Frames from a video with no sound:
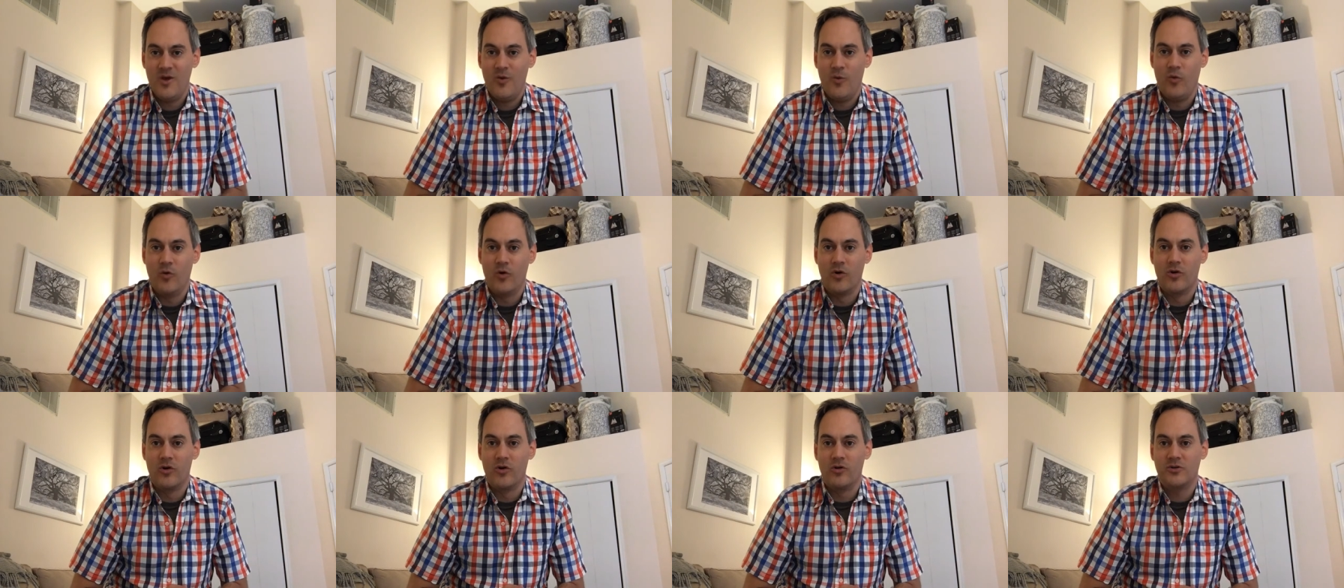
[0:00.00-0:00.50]

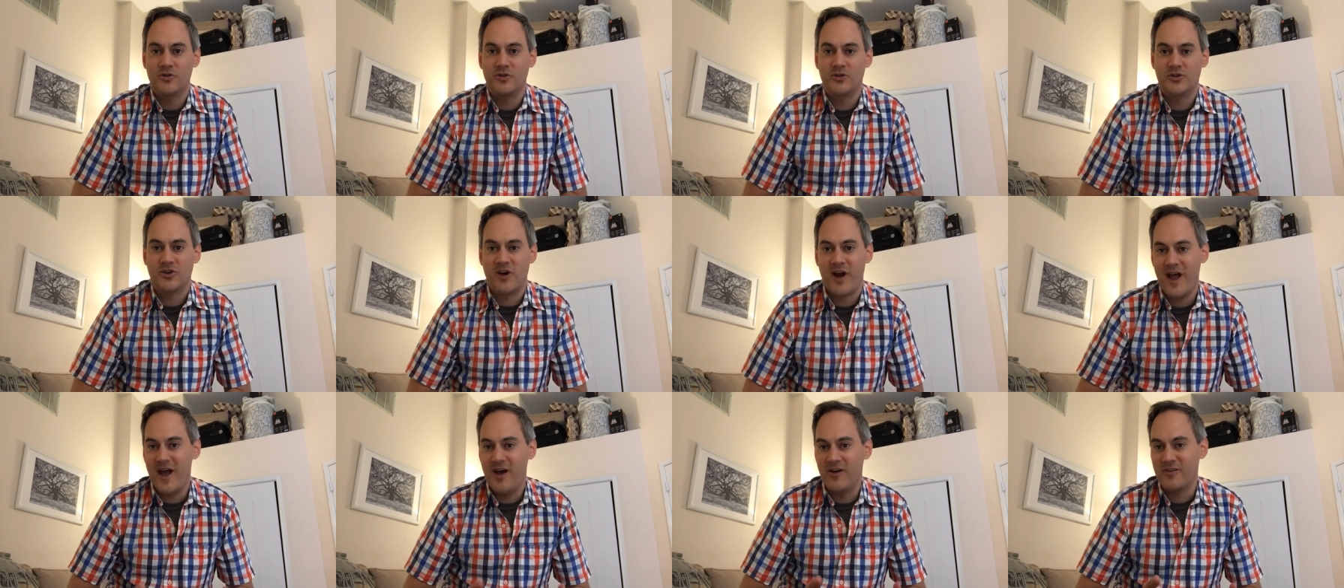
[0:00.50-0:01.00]
were
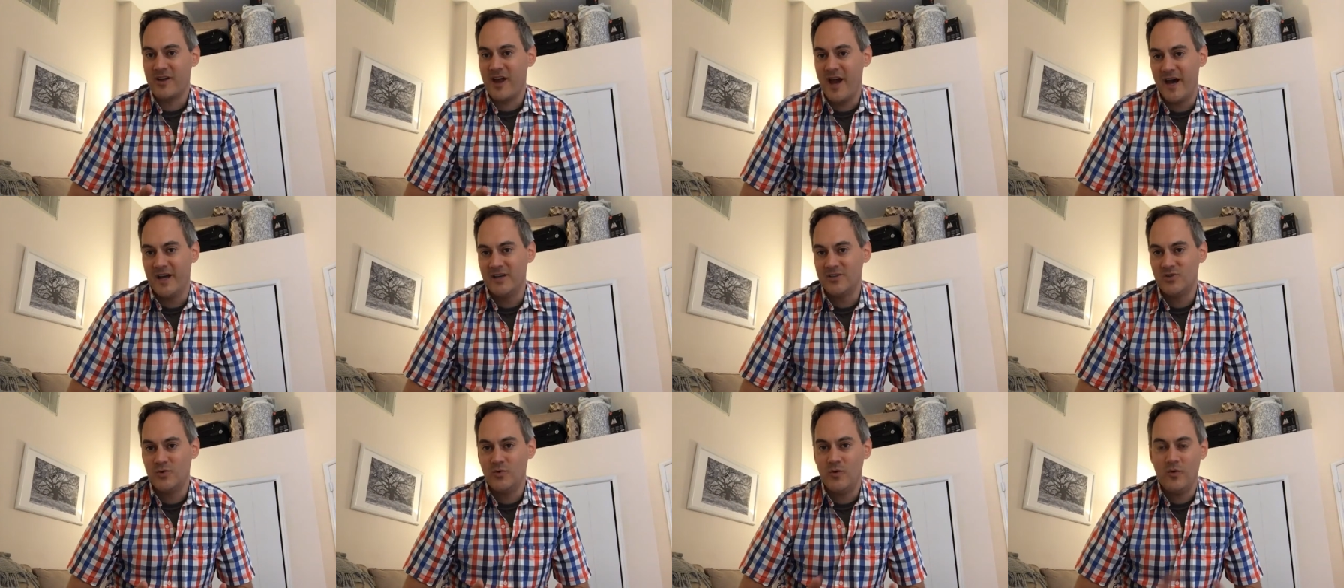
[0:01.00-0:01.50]
tryout
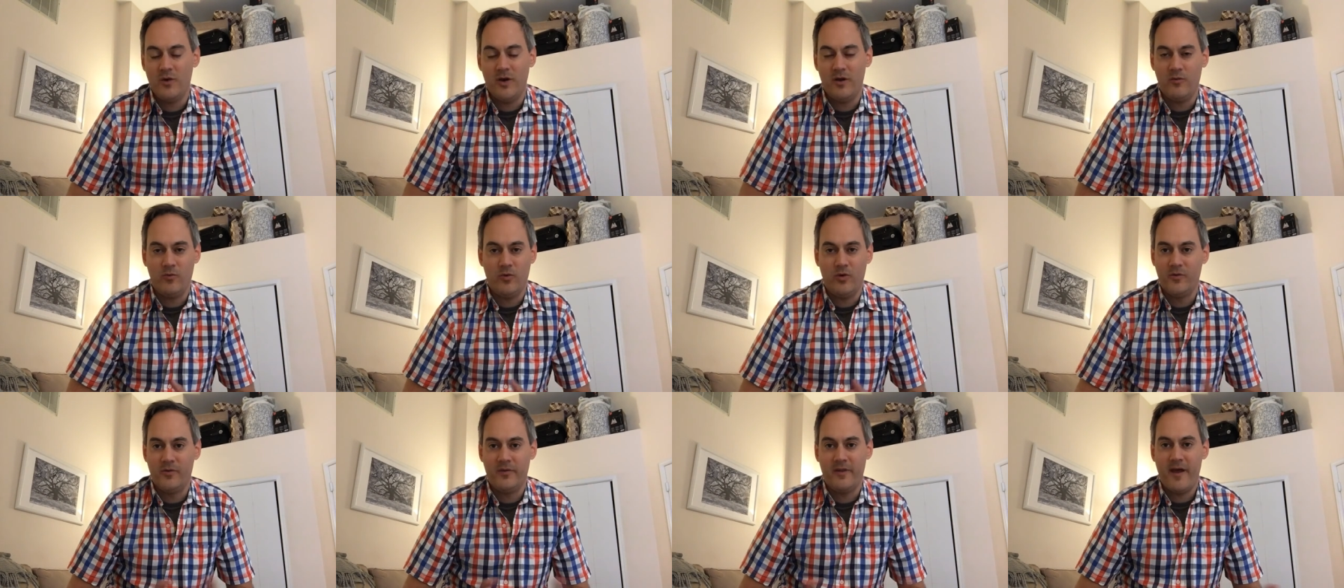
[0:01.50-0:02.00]
guys who
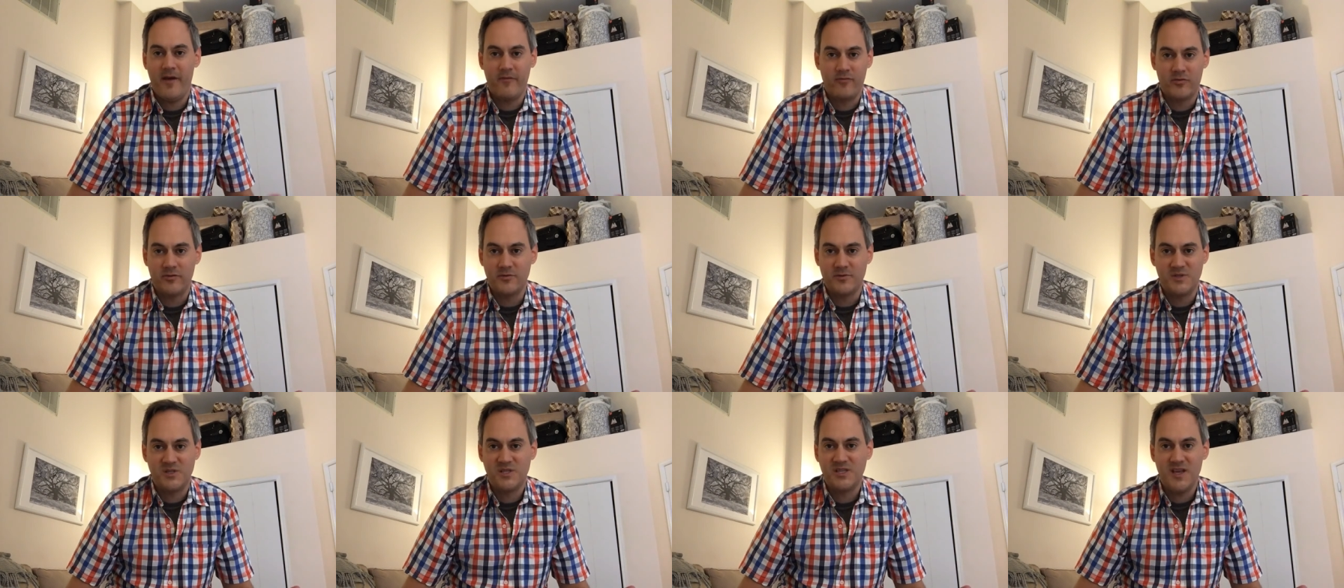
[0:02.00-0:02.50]
will
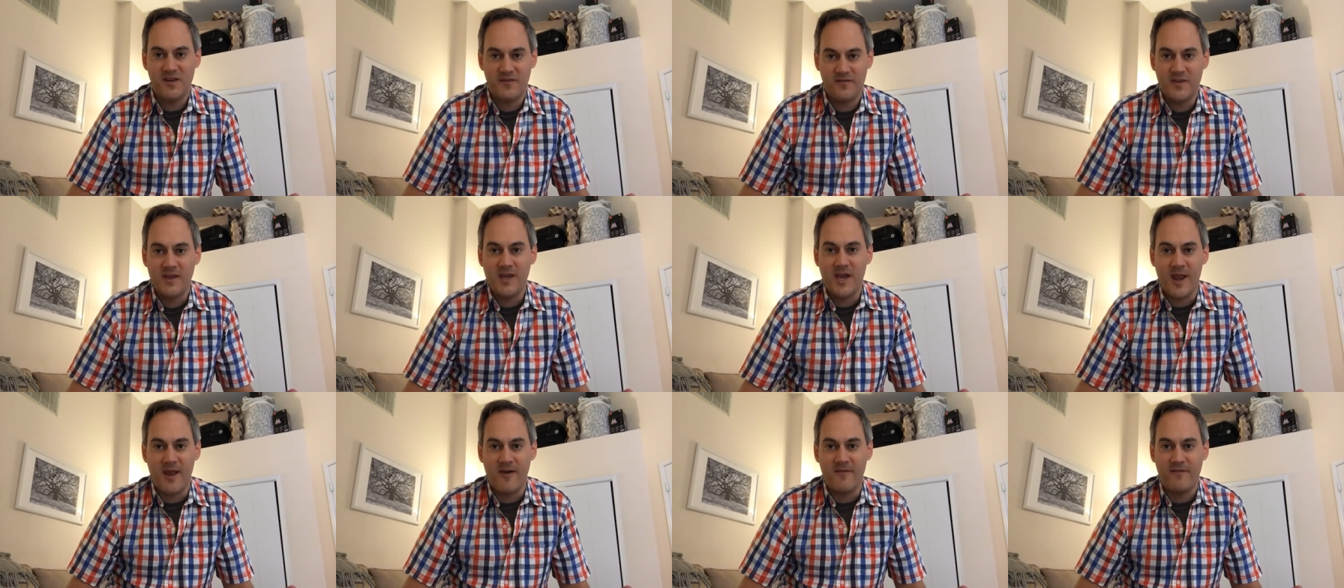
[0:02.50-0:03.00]
never sniff
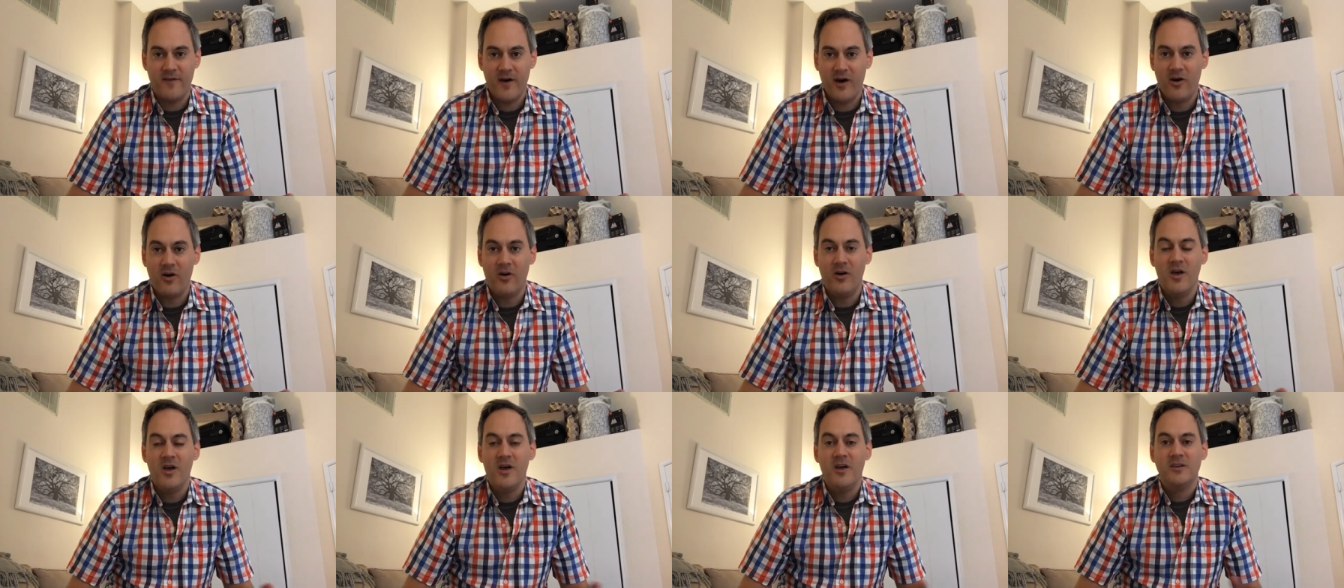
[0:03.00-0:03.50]
the
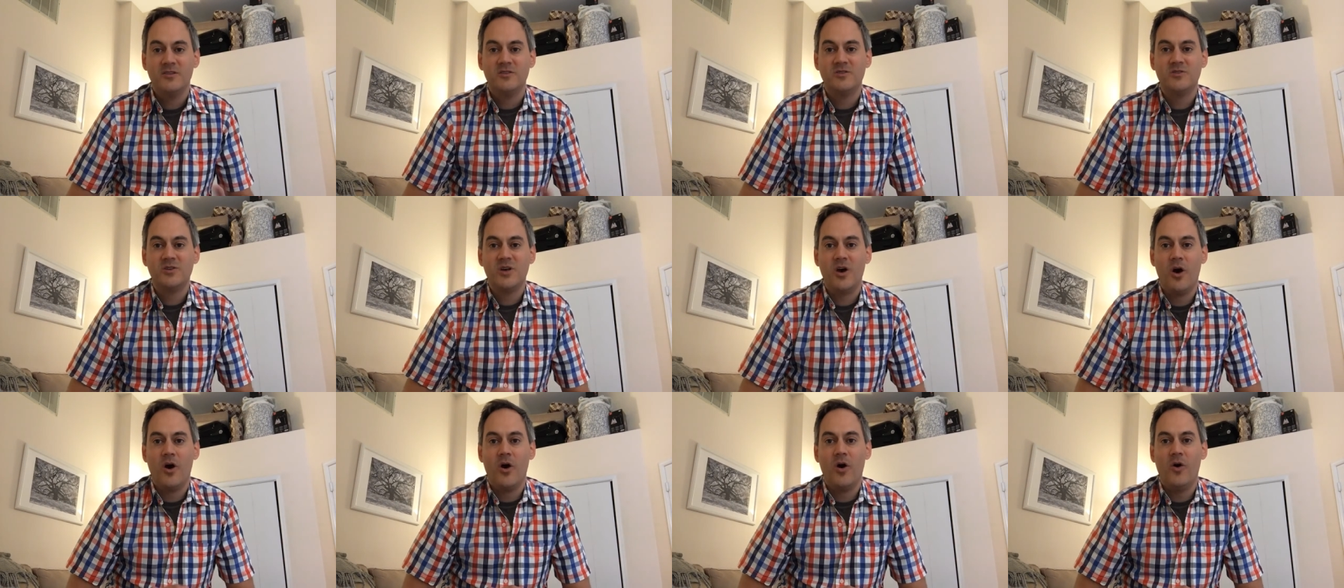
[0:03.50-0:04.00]
NFL.
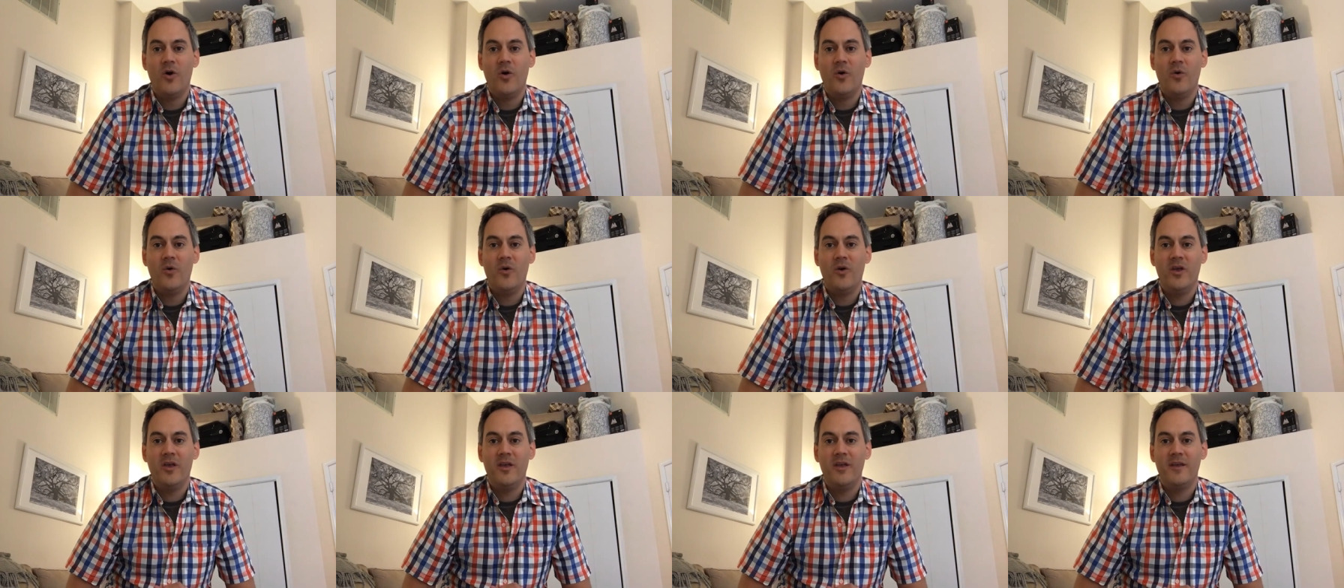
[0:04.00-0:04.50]

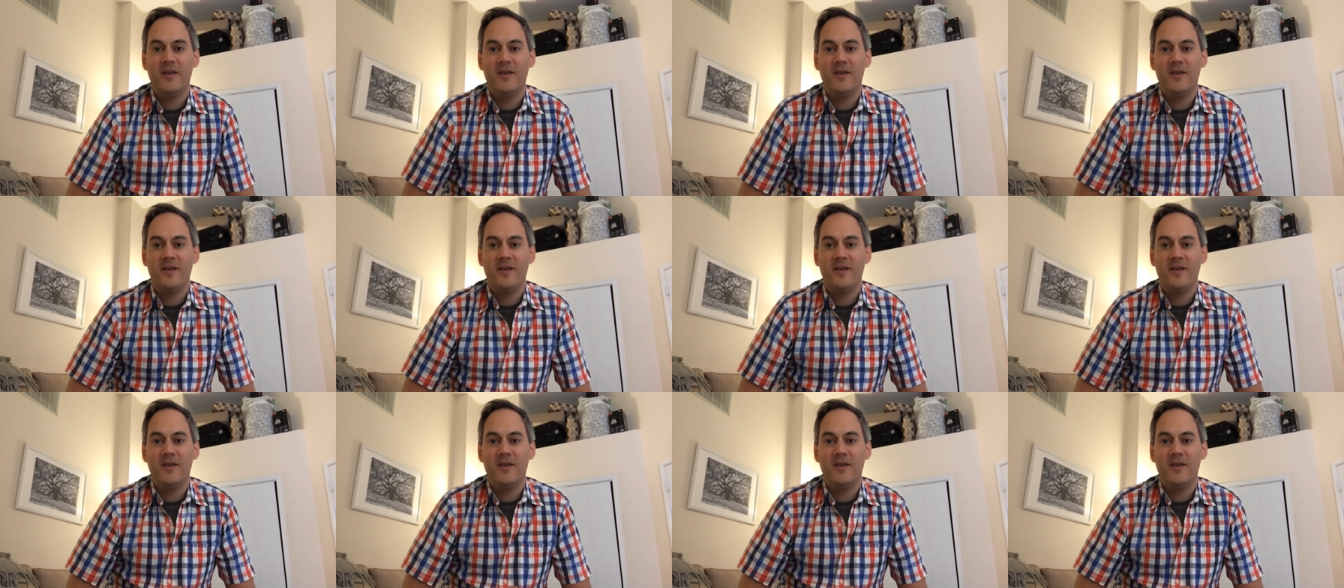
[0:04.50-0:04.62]
So